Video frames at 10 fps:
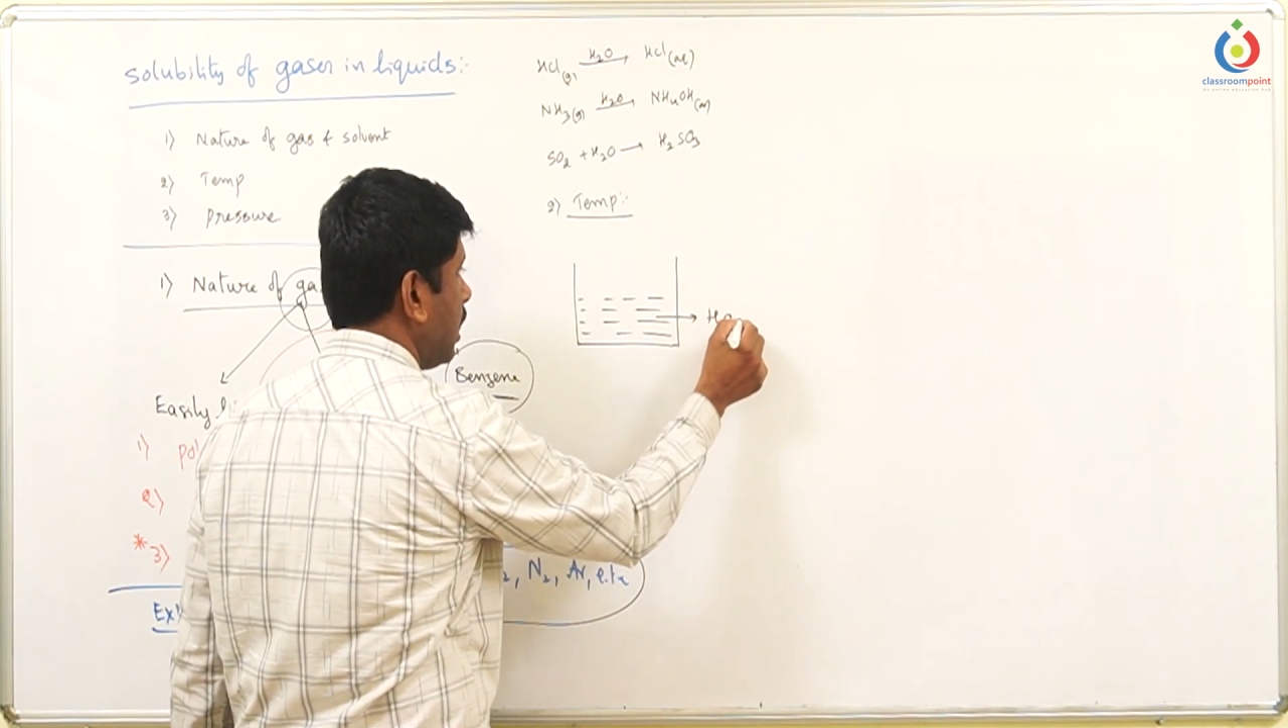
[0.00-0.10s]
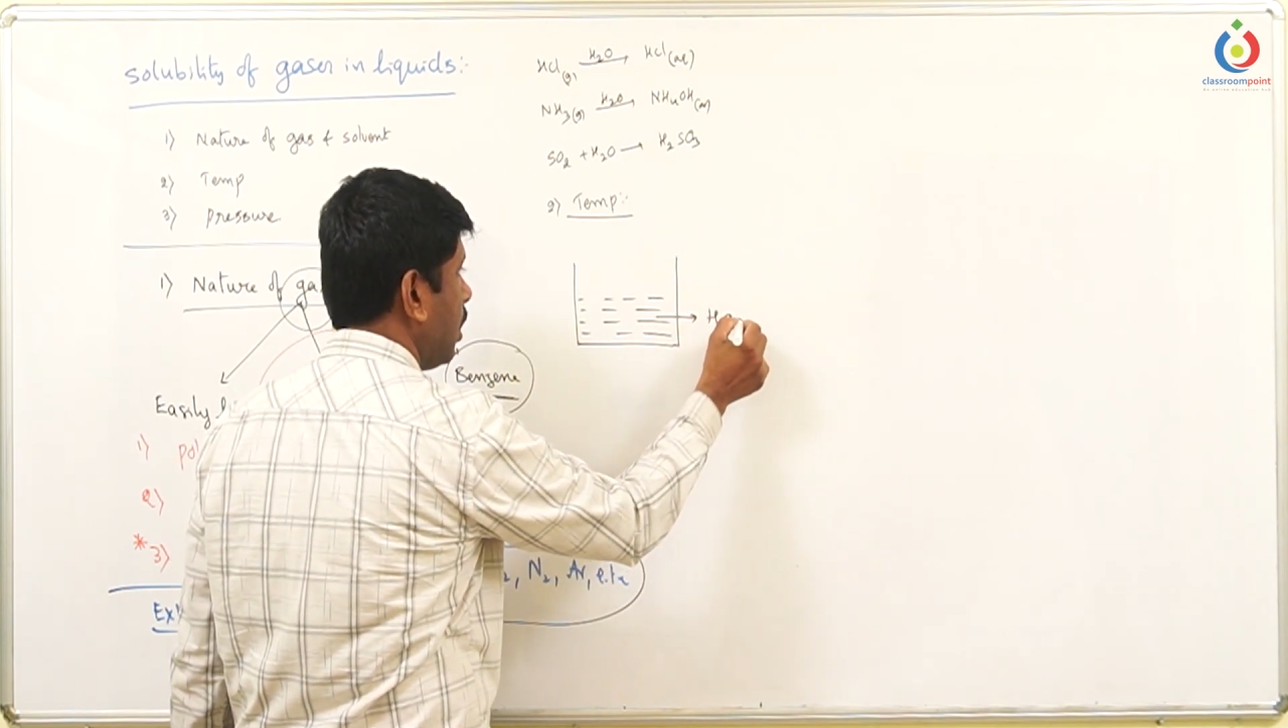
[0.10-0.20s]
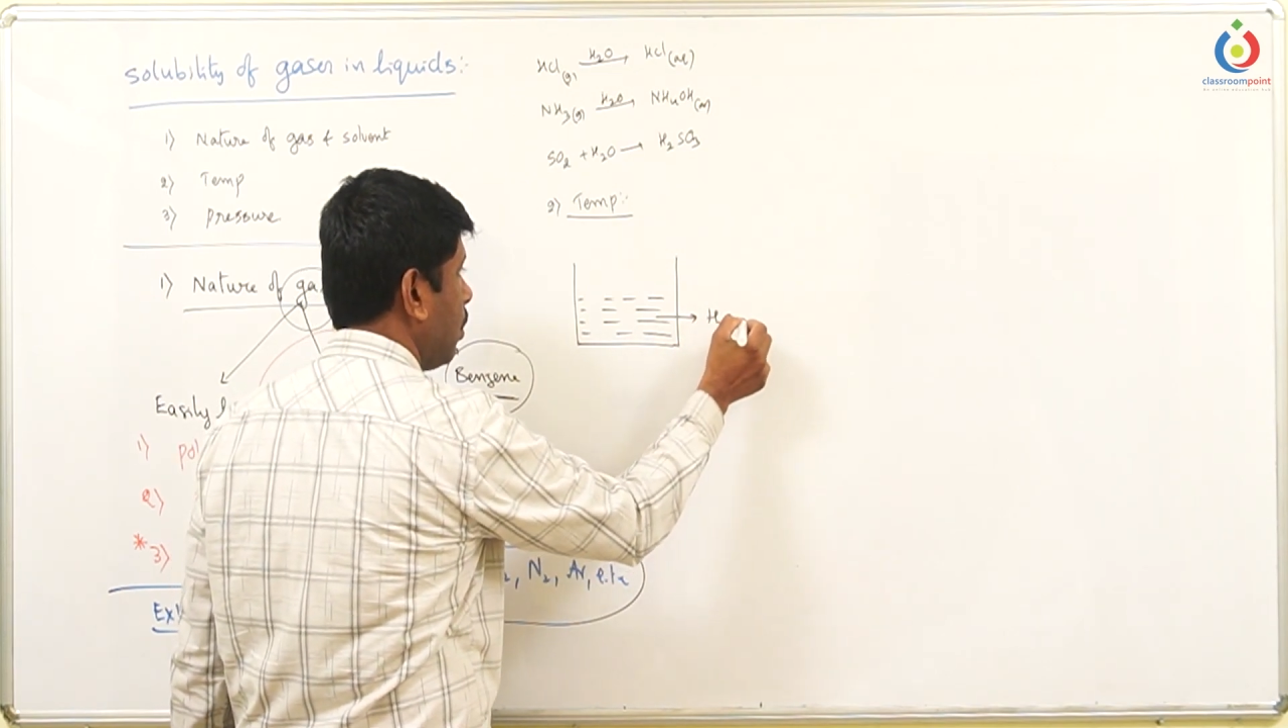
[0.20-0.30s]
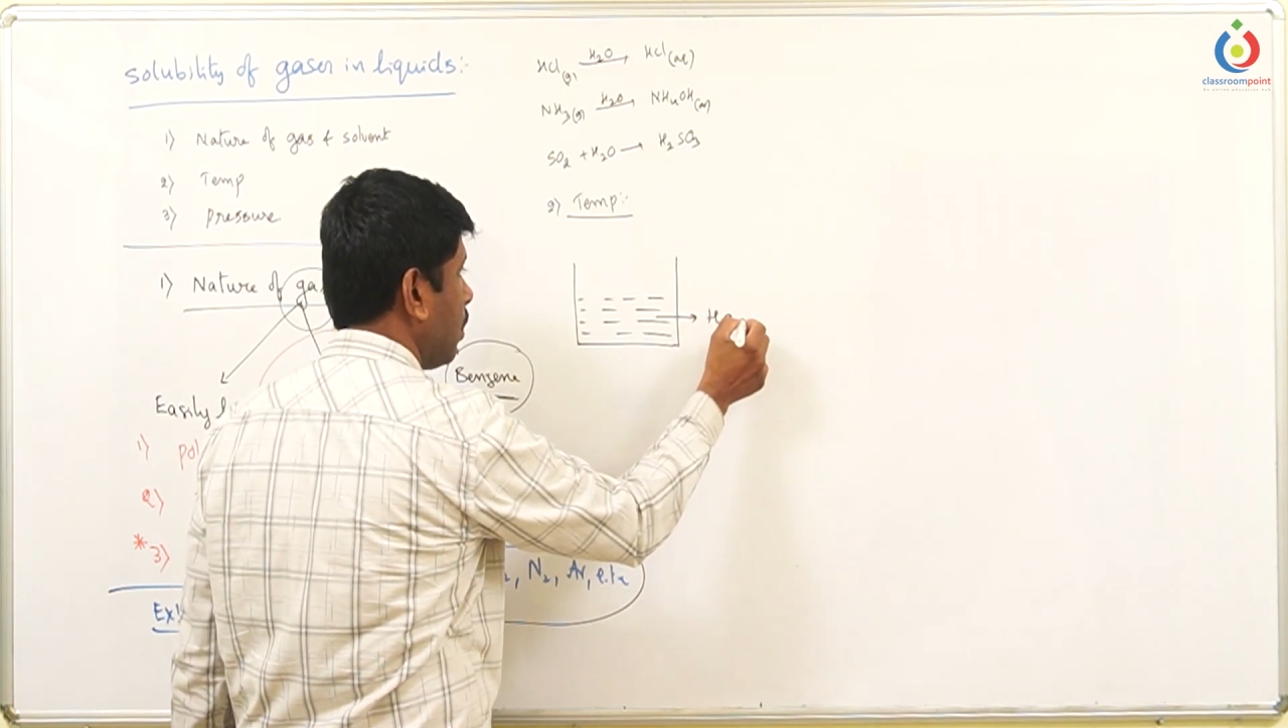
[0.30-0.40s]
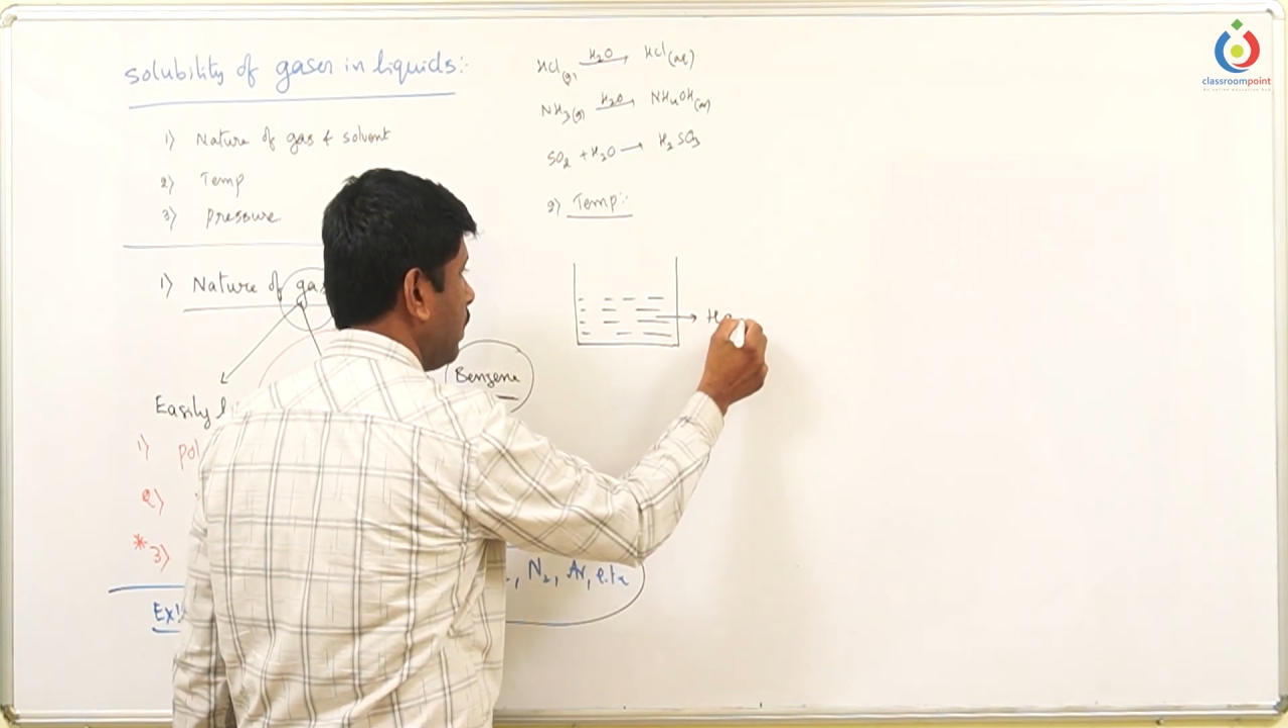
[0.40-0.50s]

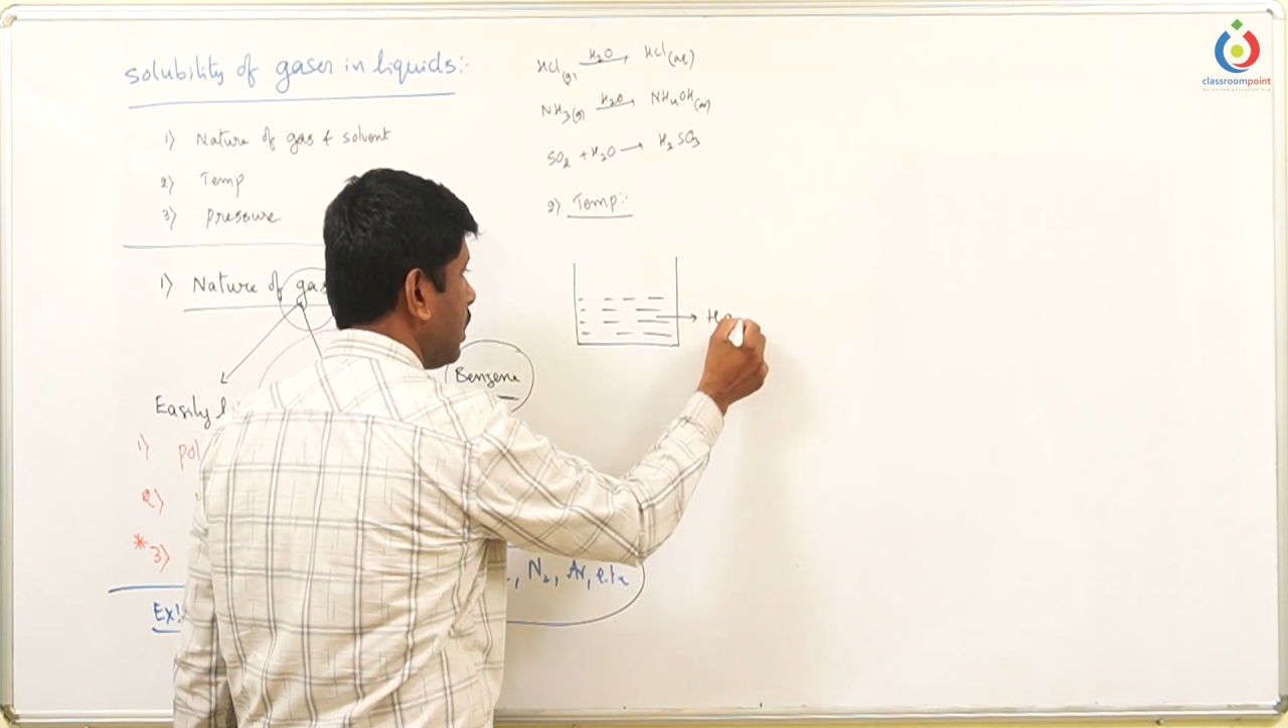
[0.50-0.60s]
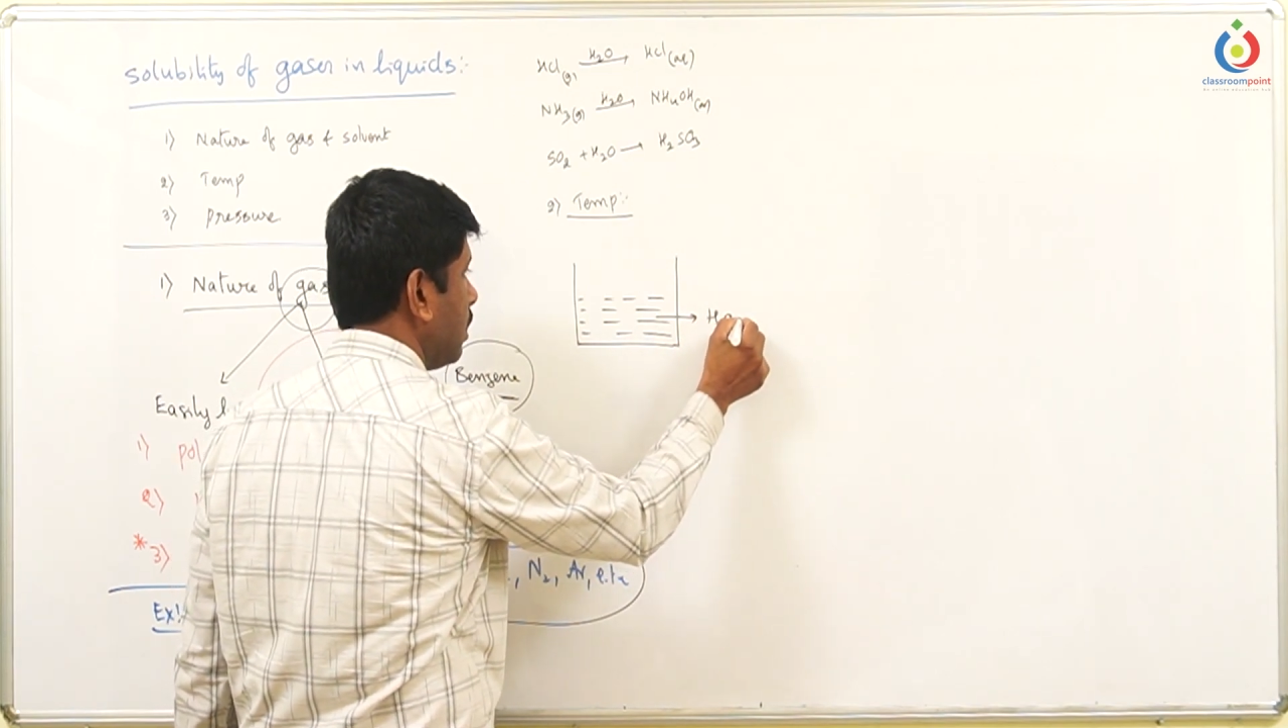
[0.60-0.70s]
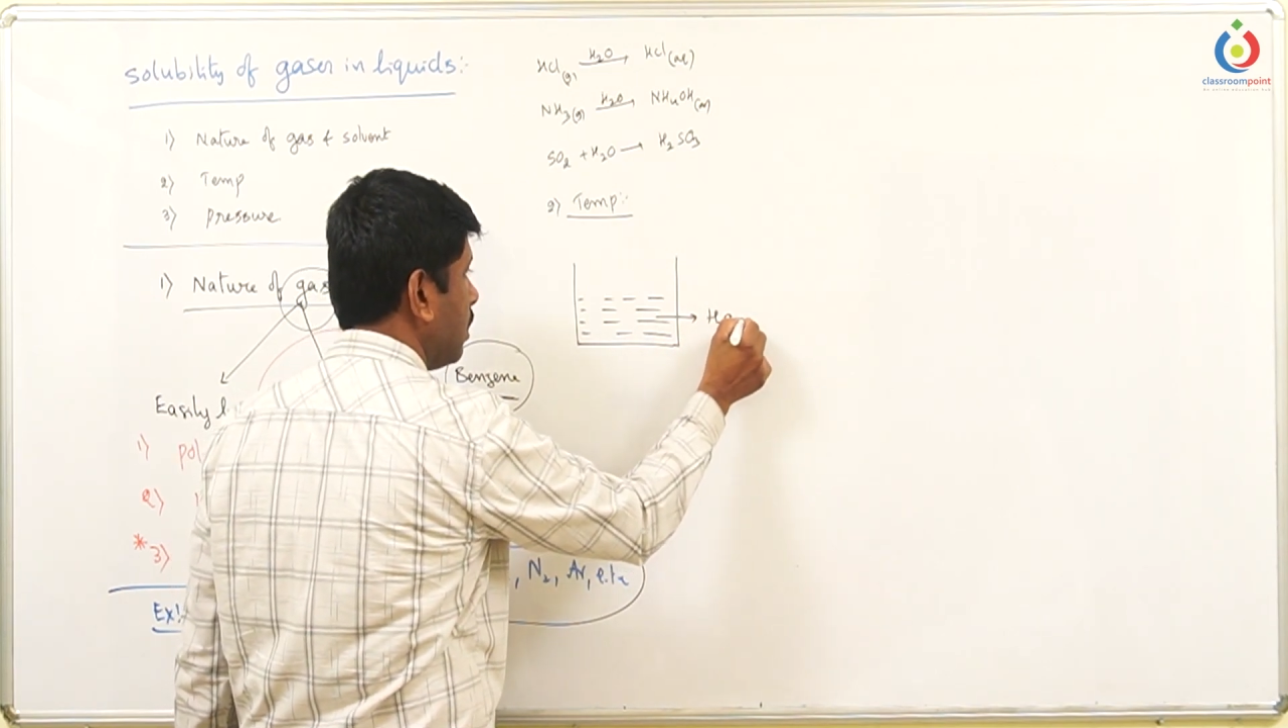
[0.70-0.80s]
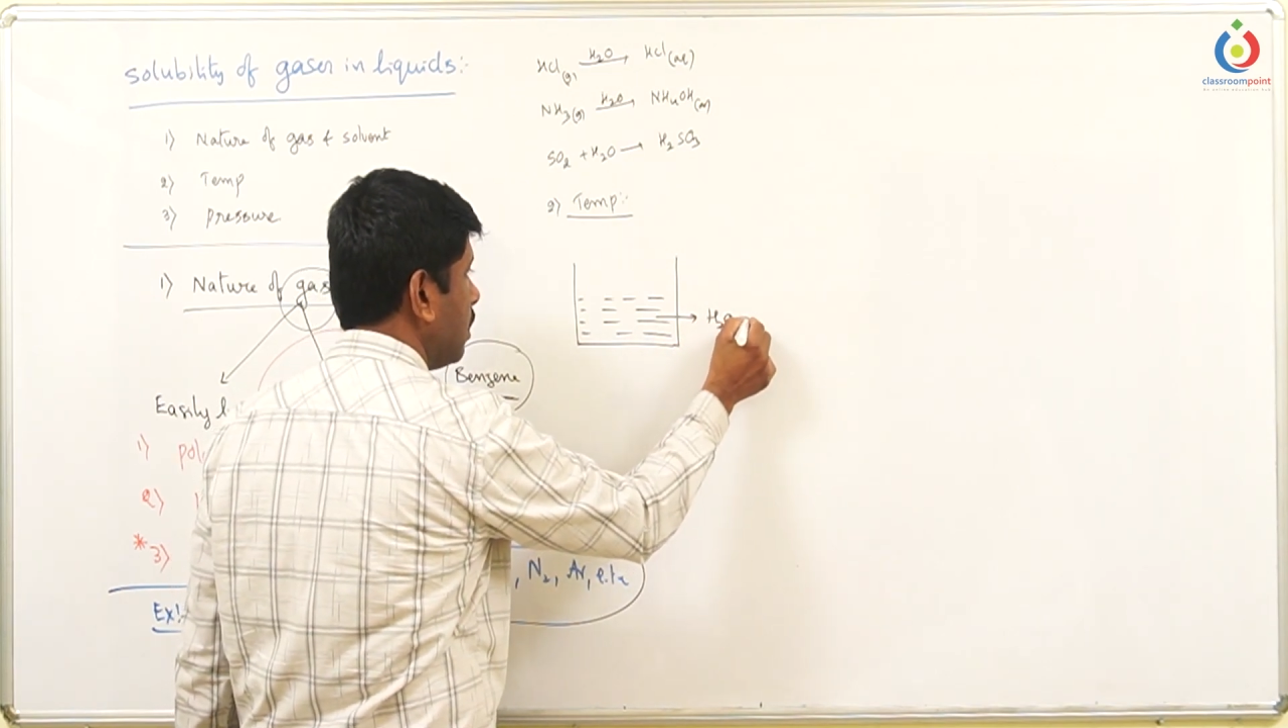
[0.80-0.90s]
along with